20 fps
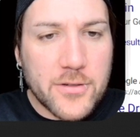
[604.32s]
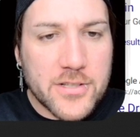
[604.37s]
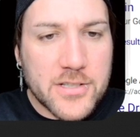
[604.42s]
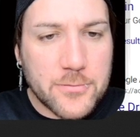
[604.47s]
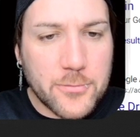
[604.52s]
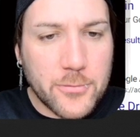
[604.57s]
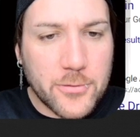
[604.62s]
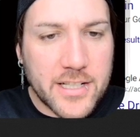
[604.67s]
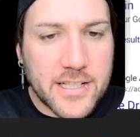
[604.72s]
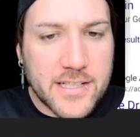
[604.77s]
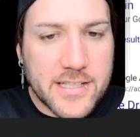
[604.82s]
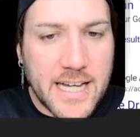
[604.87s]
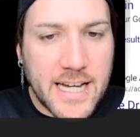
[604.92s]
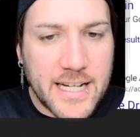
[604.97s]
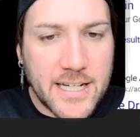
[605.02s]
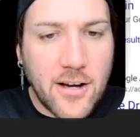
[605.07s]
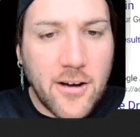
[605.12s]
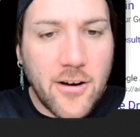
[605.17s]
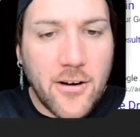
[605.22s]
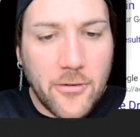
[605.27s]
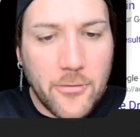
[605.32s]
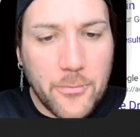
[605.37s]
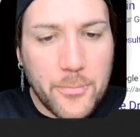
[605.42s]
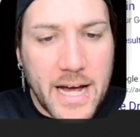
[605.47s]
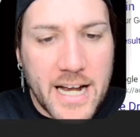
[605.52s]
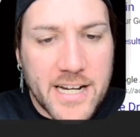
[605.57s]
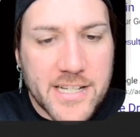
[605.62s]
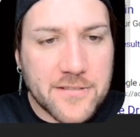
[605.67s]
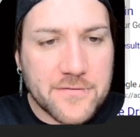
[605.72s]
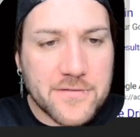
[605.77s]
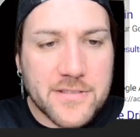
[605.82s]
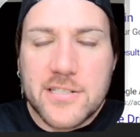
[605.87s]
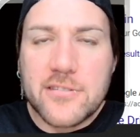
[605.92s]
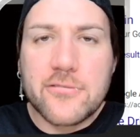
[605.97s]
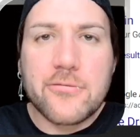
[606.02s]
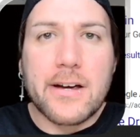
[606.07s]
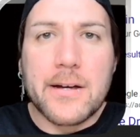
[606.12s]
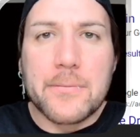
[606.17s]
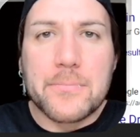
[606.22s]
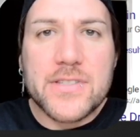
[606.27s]
which will contain a whole batch of
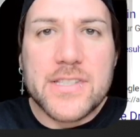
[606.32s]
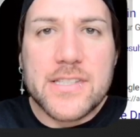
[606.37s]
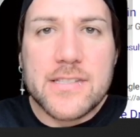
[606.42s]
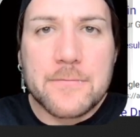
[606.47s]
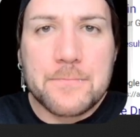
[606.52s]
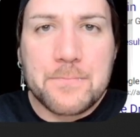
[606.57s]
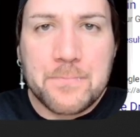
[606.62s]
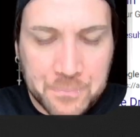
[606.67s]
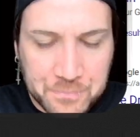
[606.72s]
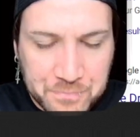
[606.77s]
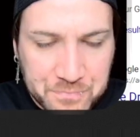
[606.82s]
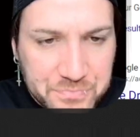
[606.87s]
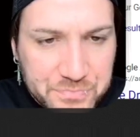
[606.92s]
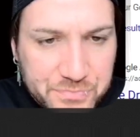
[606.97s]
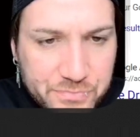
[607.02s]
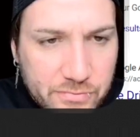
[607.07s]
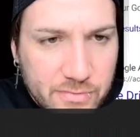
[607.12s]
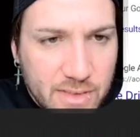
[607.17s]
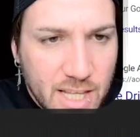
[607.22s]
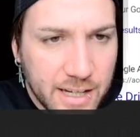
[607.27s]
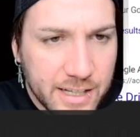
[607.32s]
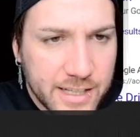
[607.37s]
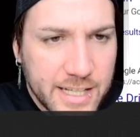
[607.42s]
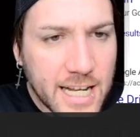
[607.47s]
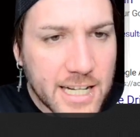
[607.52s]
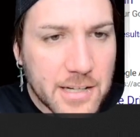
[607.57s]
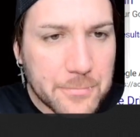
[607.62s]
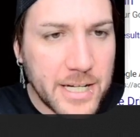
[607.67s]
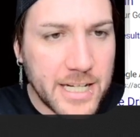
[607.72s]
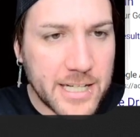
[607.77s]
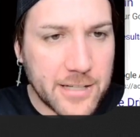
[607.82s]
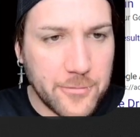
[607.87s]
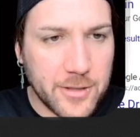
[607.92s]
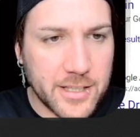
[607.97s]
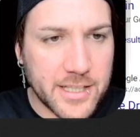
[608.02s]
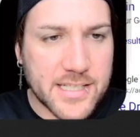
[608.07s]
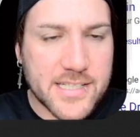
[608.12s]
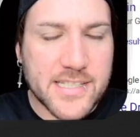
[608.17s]
scripts. Now, depending what